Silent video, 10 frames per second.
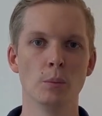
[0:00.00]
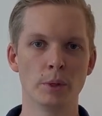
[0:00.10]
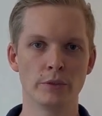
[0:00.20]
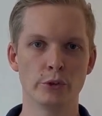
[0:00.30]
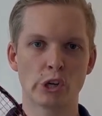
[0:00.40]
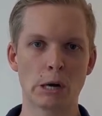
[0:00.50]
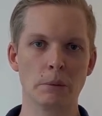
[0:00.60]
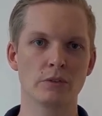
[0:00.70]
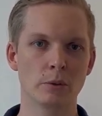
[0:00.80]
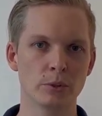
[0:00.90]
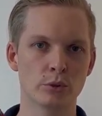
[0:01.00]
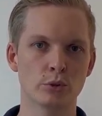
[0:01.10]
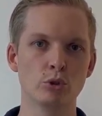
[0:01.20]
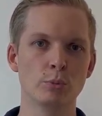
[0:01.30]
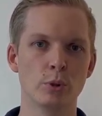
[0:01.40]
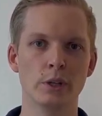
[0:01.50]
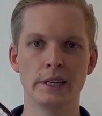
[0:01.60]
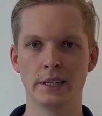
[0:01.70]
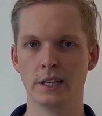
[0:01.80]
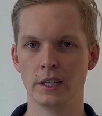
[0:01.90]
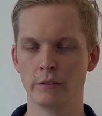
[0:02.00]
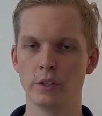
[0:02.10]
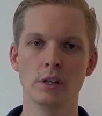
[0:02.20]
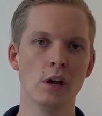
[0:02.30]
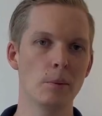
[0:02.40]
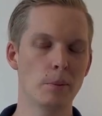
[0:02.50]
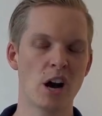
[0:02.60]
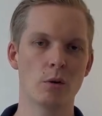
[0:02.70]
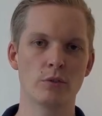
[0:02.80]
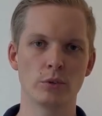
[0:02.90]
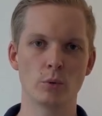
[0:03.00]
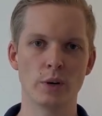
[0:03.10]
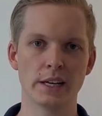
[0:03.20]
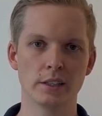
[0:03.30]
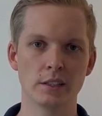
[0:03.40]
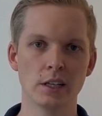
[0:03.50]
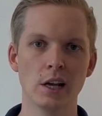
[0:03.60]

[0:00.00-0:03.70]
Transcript: But if you're coming from a super head-heavy, powerful racket,